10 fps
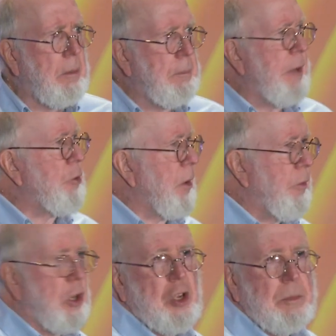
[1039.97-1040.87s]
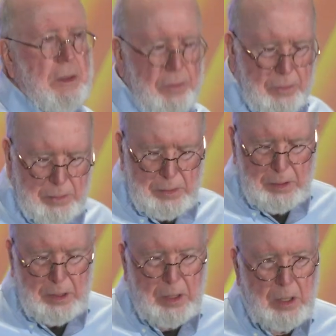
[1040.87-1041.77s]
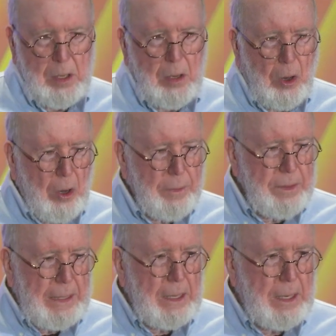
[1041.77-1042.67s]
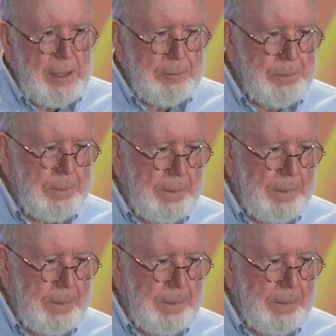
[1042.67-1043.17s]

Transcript: metric for humans. All the, um,